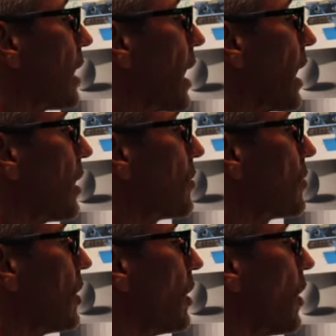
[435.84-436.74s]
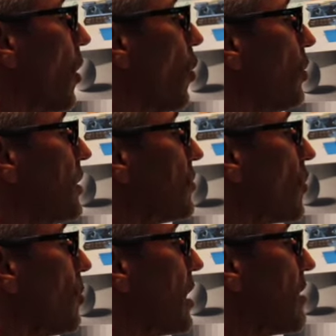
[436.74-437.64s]
has only
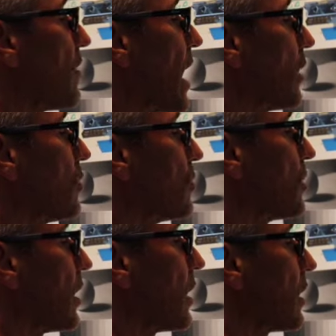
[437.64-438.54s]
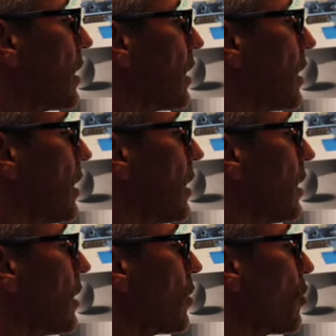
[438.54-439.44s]
so many values that it can
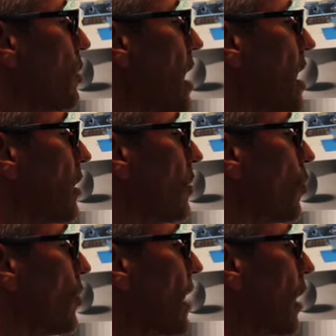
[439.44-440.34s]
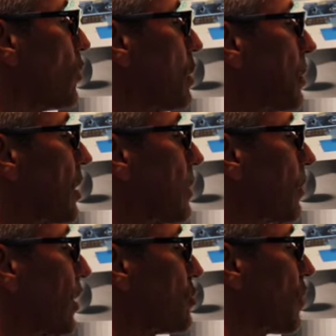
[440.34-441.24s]
create without you putting
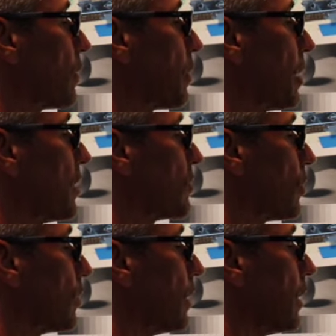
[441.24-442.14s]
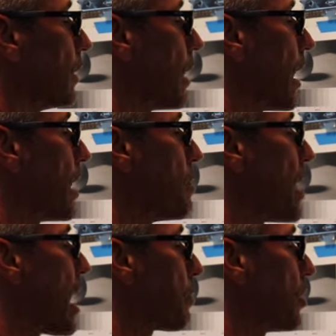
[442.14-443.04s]
pressure on your pencil. I'm
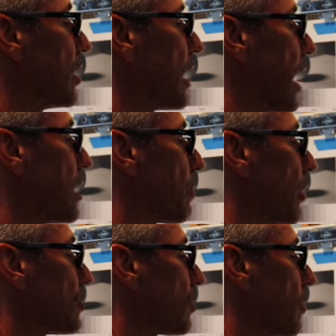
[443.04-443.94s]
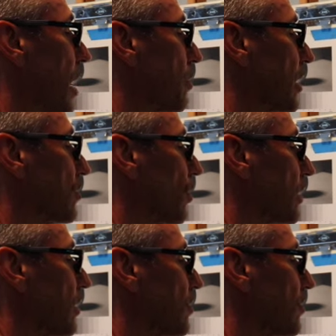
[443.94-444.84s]
not putting any pressure on my pencil
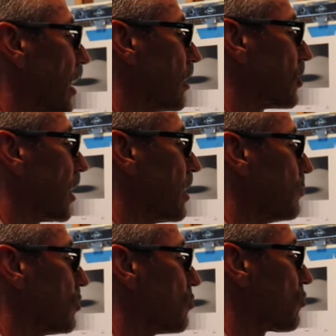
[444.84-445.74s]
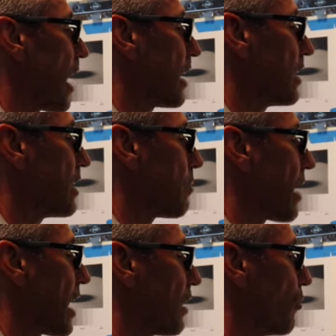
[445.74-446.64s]
at this stage. I am just dragging it
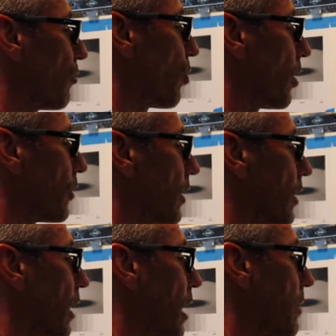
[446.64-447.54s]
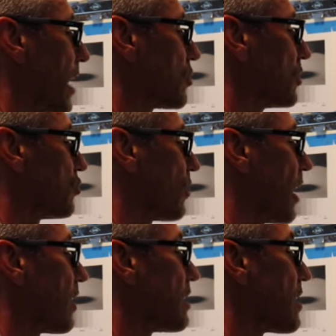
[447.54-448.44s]
back and forth. I'm actually
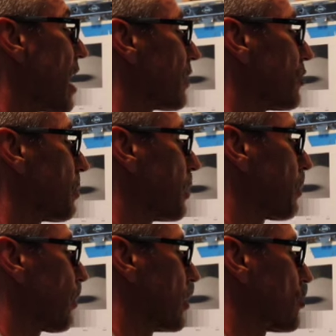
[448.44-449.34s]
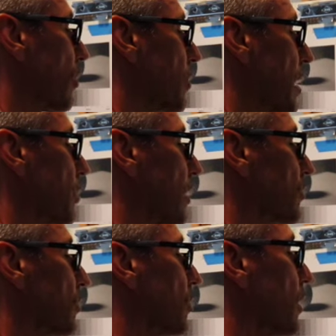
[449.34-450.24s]
trying not to put pressure on my
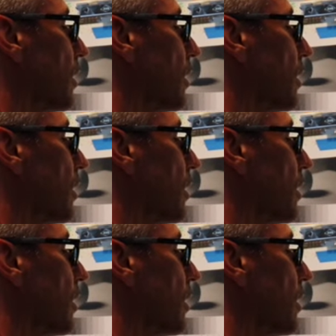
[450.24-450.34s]
pencil